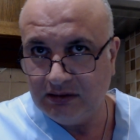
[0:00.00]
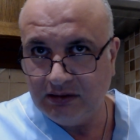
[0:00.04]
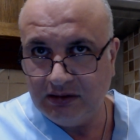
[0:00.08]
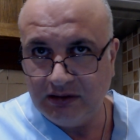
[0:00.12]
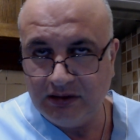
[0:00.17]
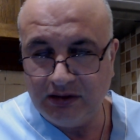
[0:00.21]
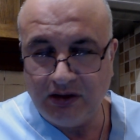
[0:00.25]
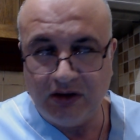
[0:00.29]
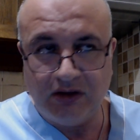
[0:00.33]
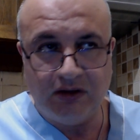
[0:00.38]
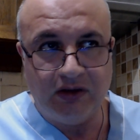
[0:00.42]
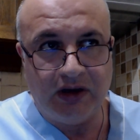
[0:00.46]

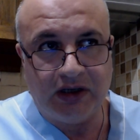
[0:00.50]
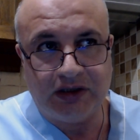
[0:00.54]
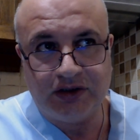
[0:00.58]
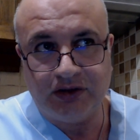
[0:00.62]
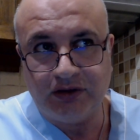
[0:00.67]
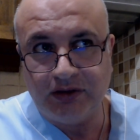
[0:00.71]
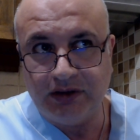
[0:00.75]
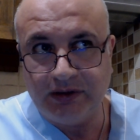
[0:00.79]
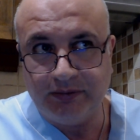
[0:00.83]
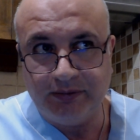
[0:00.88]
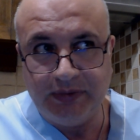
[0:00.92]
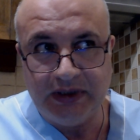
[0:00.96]
no
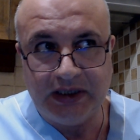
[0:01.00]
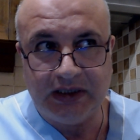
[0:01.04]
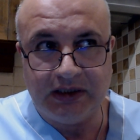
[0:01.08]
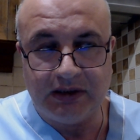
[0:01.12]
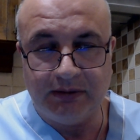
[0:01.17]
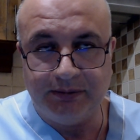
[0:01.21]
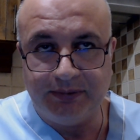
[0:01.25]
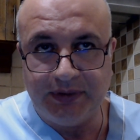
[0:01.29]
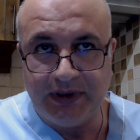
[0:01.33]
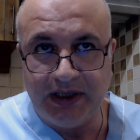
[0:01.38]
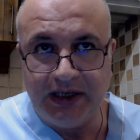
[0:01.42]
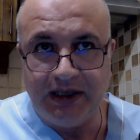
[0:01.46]
actually big
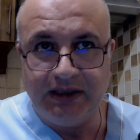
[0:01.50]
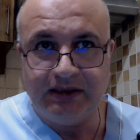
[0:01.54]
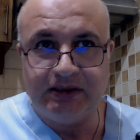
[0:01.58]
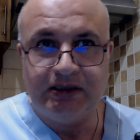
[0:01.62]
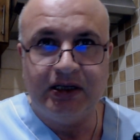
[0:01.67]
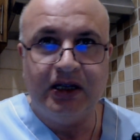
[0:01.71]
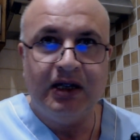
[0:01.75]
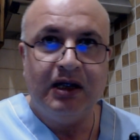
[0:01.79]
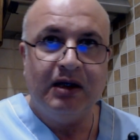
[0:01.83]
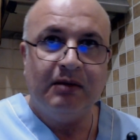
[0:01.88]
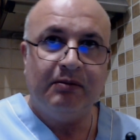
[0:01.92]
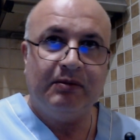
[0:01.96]
complaints
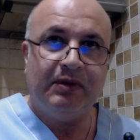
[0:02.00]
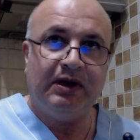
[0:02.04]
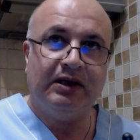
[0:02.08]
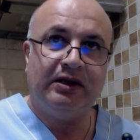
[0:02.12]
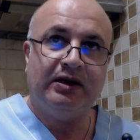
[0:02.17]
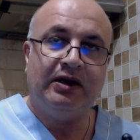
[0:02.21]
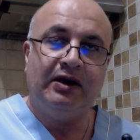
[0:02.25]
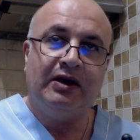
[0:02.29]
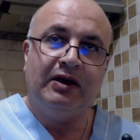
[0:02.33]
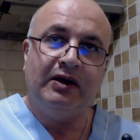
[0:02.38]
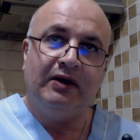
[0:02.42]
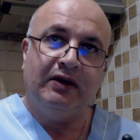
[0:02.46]
but
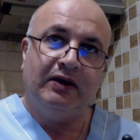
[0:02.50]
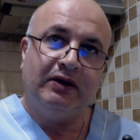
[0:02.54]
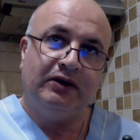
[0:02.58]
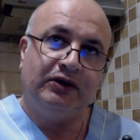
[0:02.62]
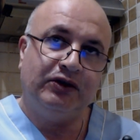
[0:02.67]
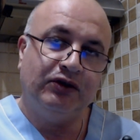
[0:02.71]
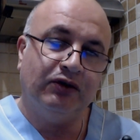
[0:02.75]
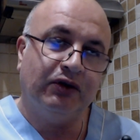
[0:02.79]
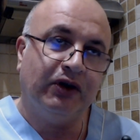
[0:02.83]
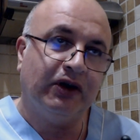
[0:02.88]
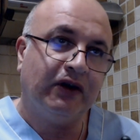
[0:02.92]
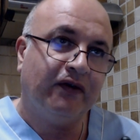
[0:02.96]

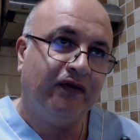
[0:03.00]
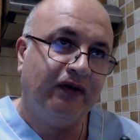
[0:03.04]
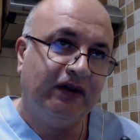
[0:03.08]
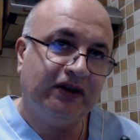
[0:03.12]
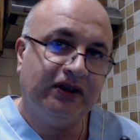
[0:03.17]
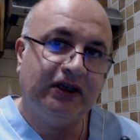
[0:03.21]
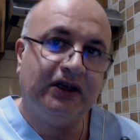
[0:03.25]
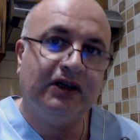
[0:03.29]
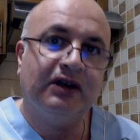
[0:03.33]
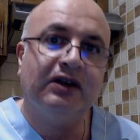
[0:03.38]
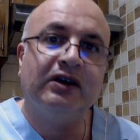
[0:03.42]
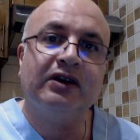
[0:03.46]
during
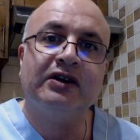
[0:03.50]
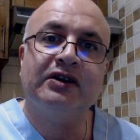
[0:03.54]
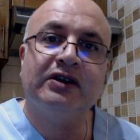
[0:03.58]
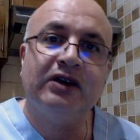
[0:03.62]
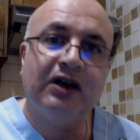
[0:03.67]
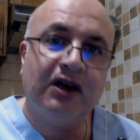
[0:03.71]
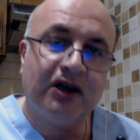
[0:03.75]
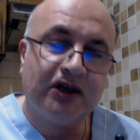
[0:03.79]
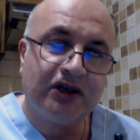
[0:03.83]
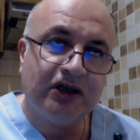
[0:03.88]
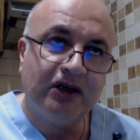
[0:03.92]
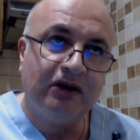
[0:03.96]
physical
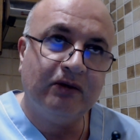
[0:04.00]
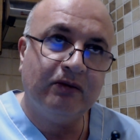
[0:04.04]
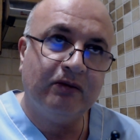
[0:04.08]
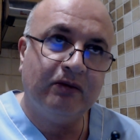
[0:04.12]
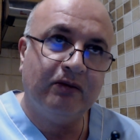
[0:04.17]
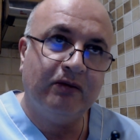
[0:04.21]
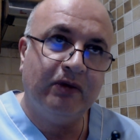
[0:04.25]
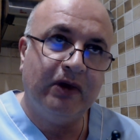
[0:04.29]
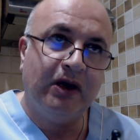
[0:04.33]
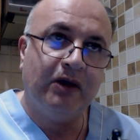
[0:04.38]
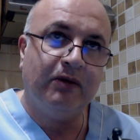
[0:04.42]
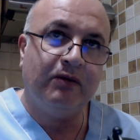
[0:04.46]

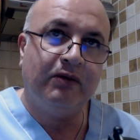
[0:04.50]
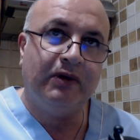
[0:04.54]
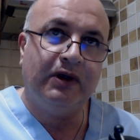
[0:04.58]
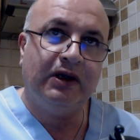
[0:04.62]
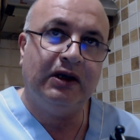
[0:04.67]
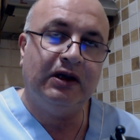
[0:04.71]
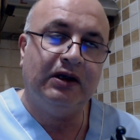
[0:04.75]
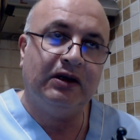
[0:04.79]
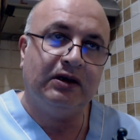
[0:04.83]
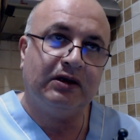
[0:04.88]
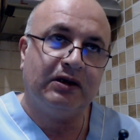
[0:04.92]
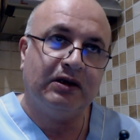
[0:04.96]
exertion when
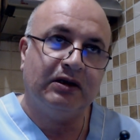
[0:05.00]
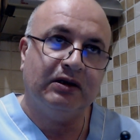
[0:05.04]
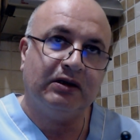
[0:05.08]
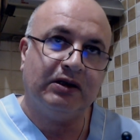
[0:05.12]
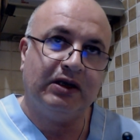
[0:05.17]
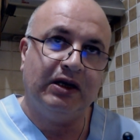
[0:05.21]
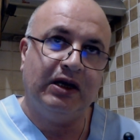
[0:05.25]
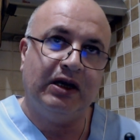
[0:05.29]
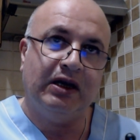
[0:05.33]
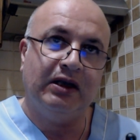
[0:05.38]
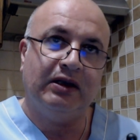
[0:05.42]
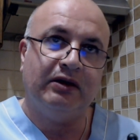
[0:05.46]
we
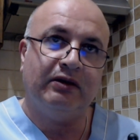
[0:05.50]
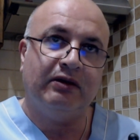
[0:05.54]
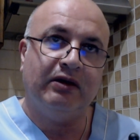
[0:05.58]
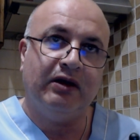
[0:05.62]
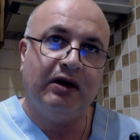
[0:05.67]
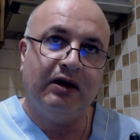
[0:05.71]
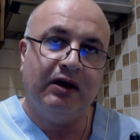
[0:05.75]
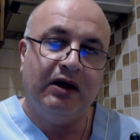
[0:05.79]
can